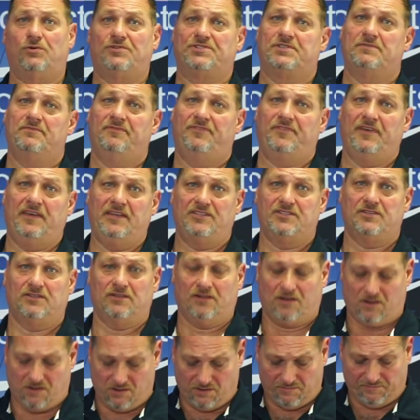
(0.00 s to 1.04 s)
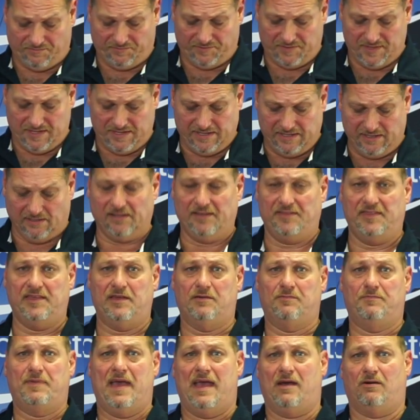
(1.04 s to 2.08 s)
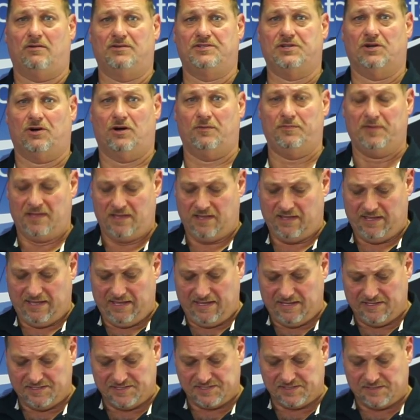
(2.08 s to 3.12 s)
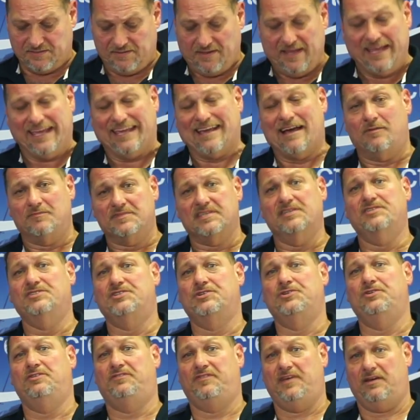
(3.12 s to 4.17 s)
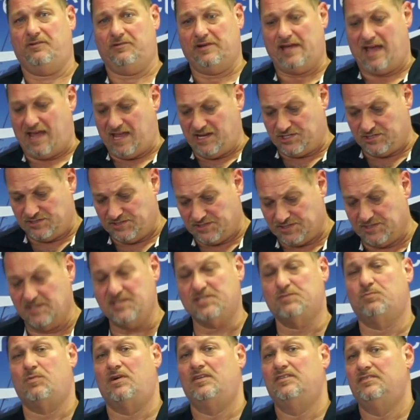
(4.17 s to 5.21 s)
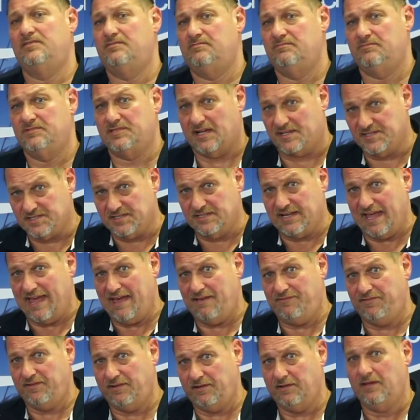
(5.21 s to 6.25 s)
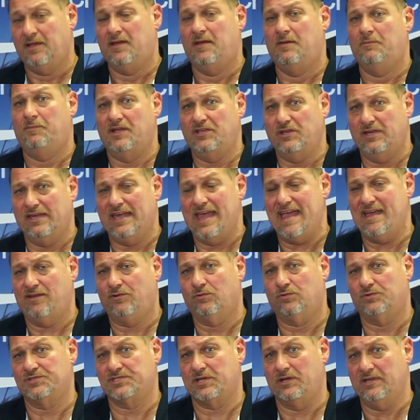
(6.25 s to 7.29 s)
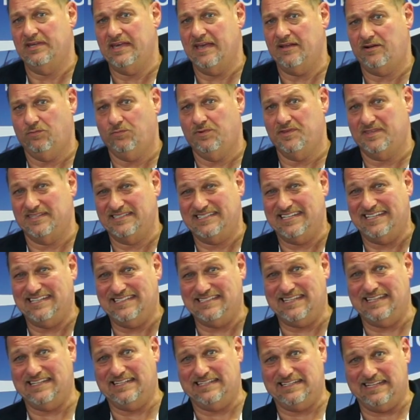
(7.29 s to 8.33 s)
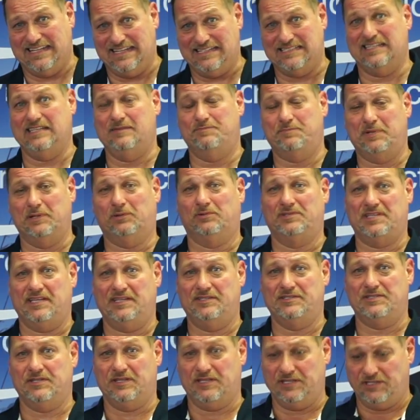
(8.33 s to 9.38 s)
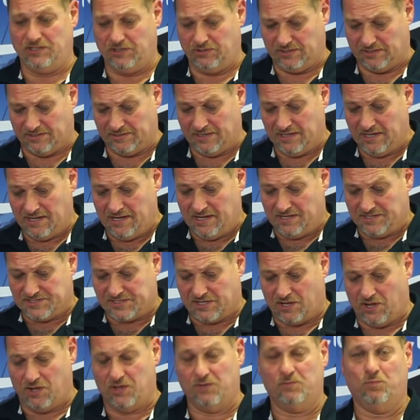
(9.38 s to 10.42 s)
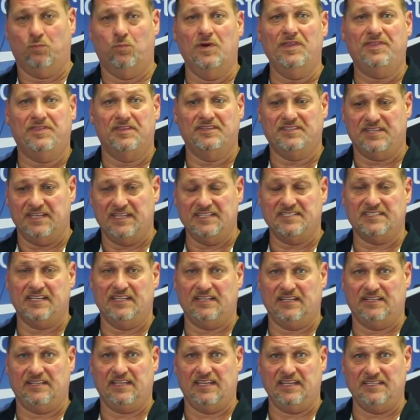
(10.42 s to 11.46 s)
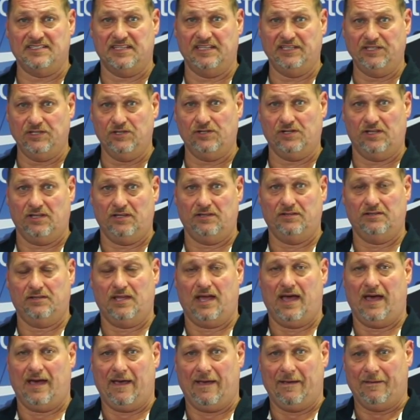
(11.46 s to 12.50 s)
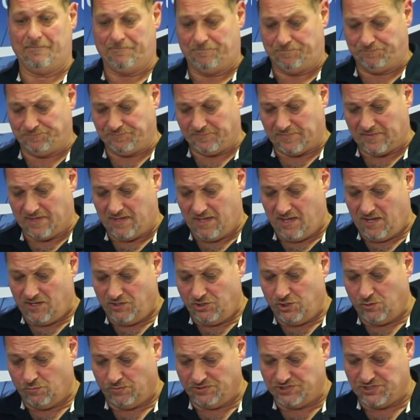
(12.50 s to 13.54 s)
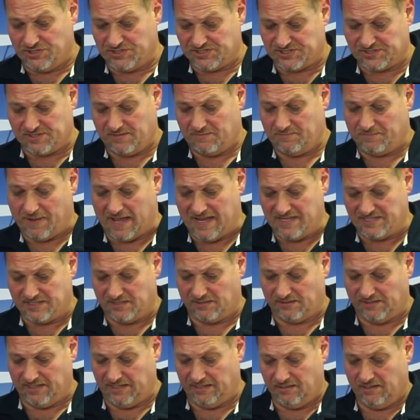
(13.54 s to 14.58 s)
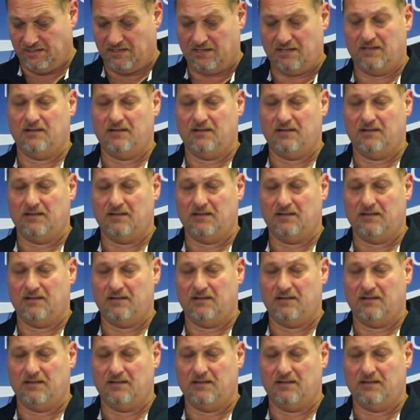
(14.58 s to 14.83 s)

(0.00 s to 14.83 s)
awesome feature of the lithium power top is it comes in two variations. This one doesn't have it, but you can also get it with a DC to DC built into the unit. So with the DC to DC unit, you would just basically